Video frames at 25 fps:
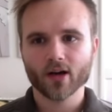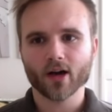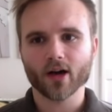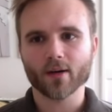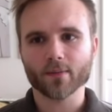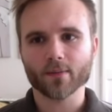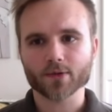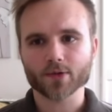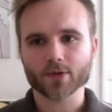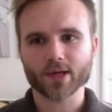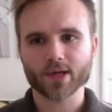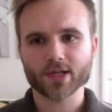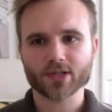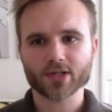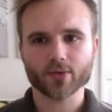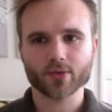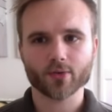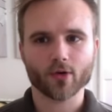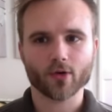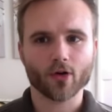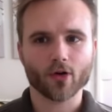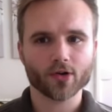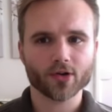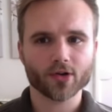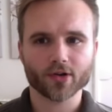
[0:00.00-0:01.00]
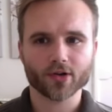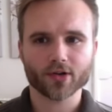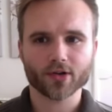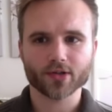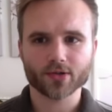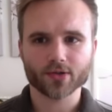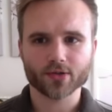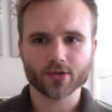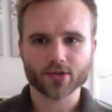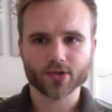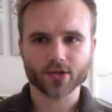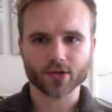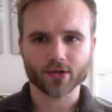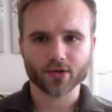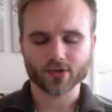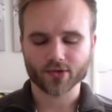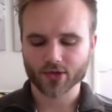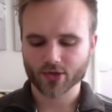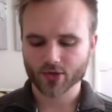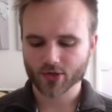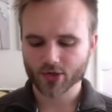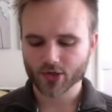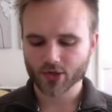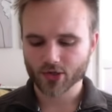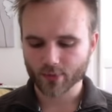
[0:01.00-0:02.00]
So basically, all you're going to do is you're going to
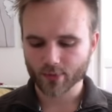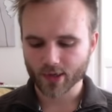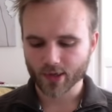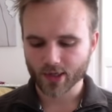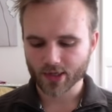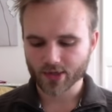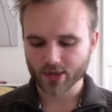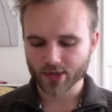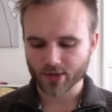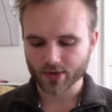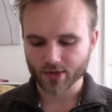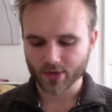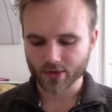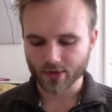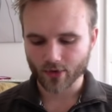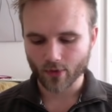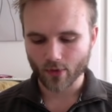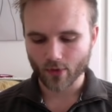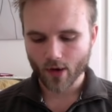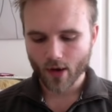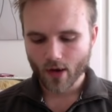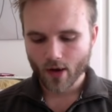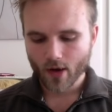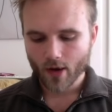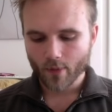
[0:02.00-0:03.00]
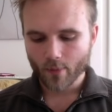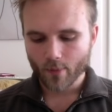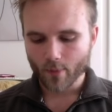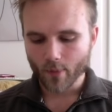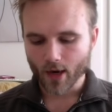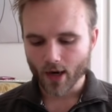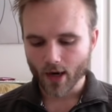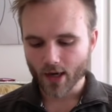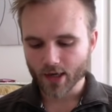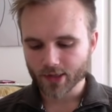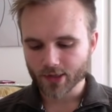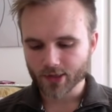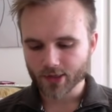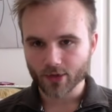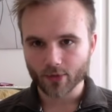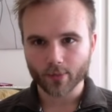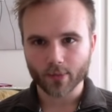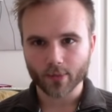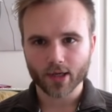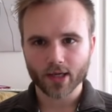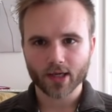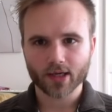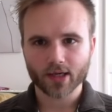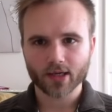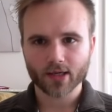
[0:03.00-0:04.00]
search domains. You're going to go
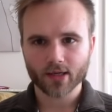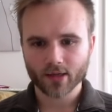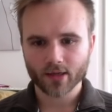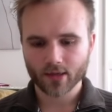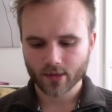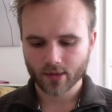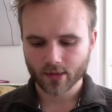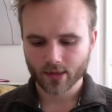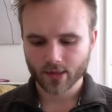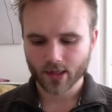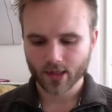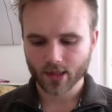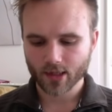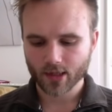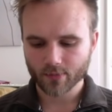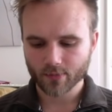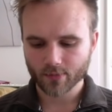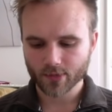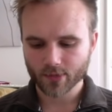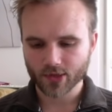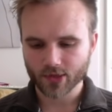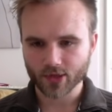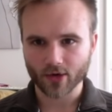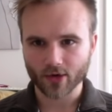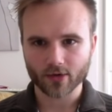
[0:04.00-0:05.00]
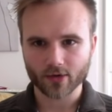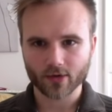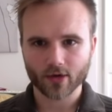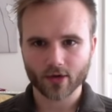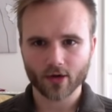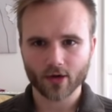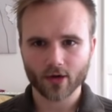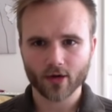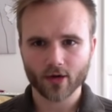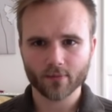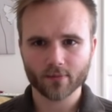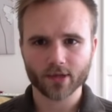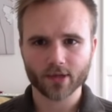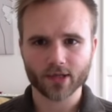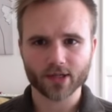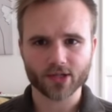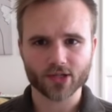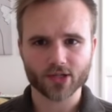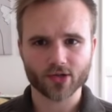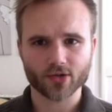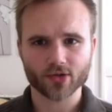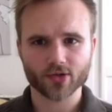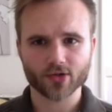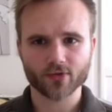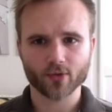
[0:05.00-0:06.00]
mydomainname.com and
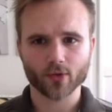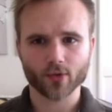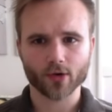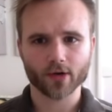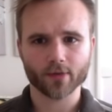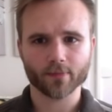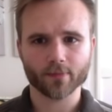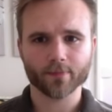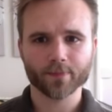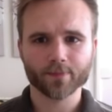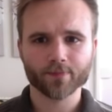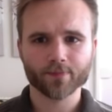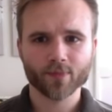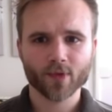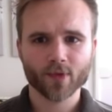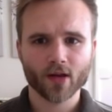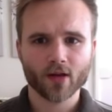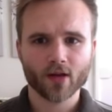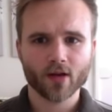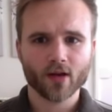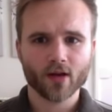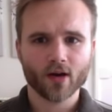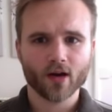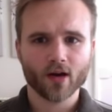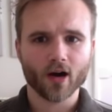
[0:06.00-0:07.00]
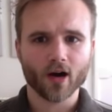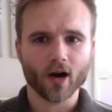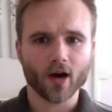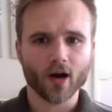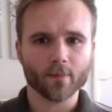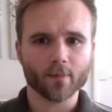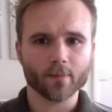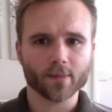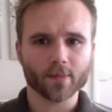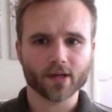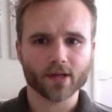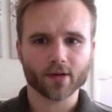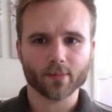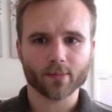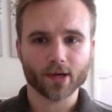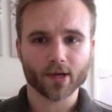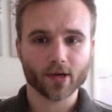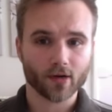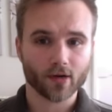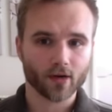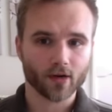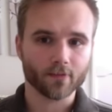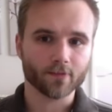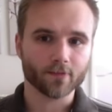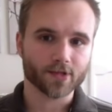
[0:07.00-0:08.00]
search for it.
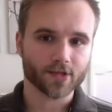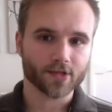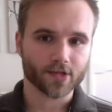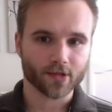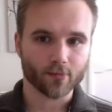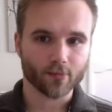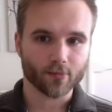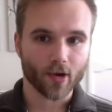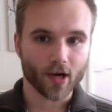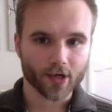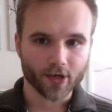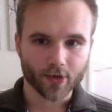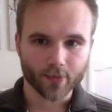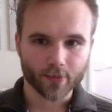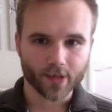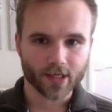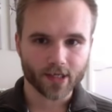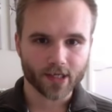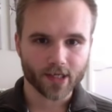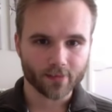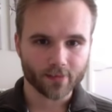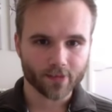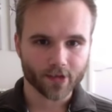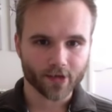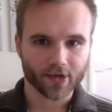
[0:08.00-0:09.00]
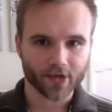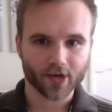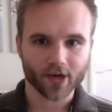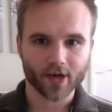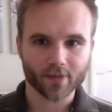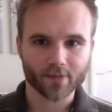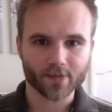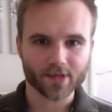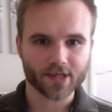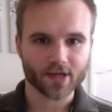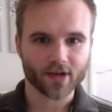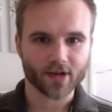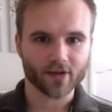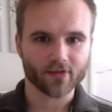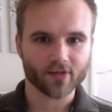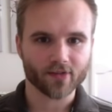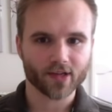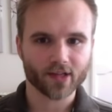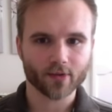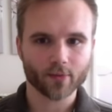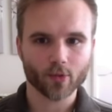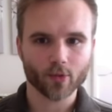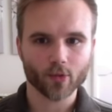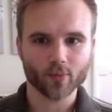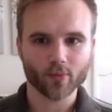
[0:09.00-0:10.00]
Obviously, mydomainname.com is not
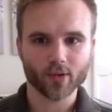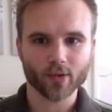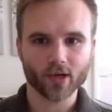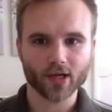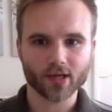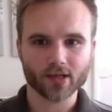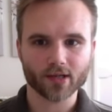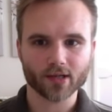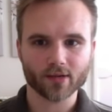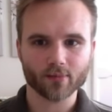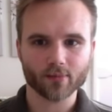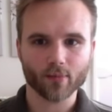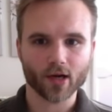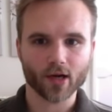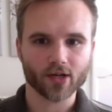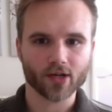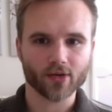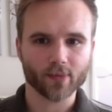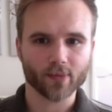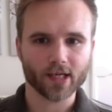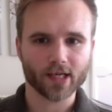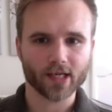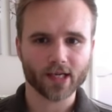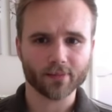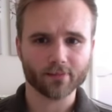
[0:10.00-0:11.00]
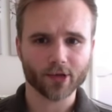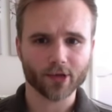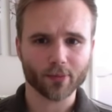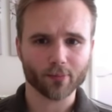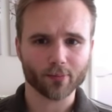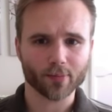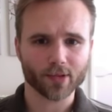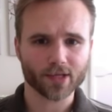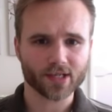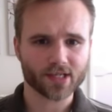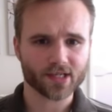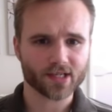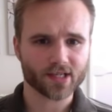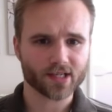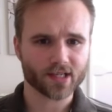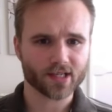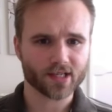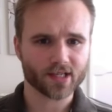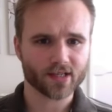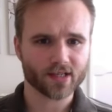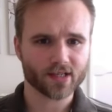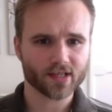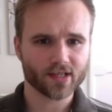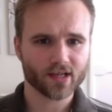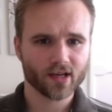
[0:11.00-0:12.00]
available, but mydomainname.business
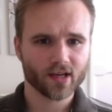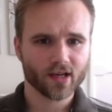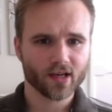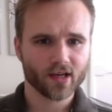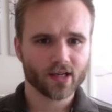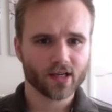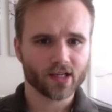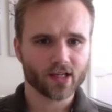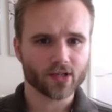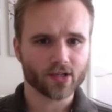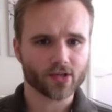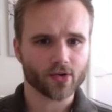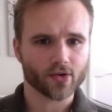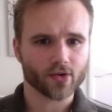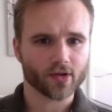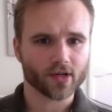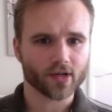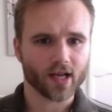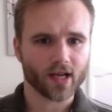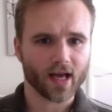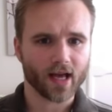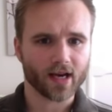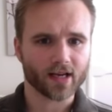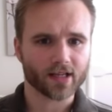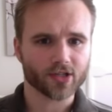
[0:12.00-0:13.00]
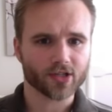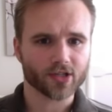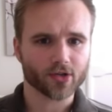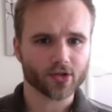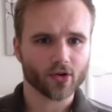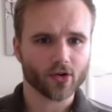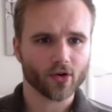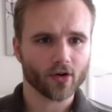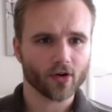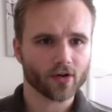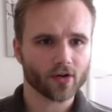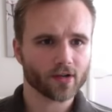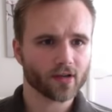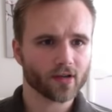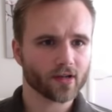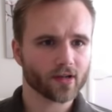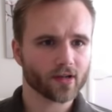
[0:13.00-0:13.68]
is. You just go ahead and add it to your cart,